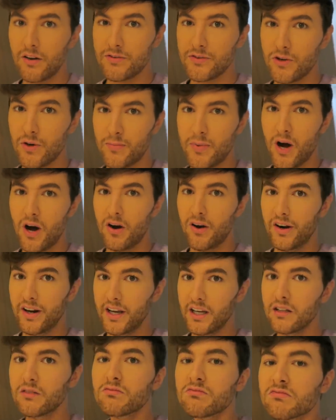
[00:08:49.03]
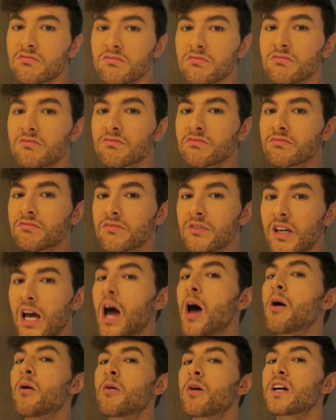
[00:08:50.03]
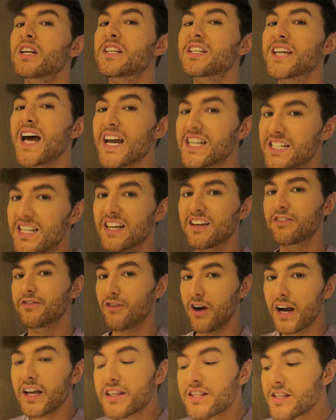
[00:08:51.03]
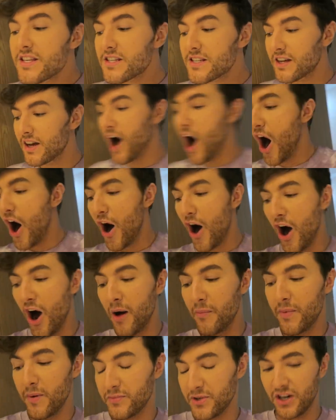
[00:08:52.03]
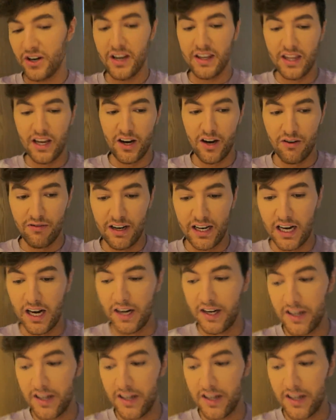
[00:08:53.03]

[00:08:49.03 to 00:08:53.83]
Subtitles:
after a party. Dirty friends. I'm joking, they are really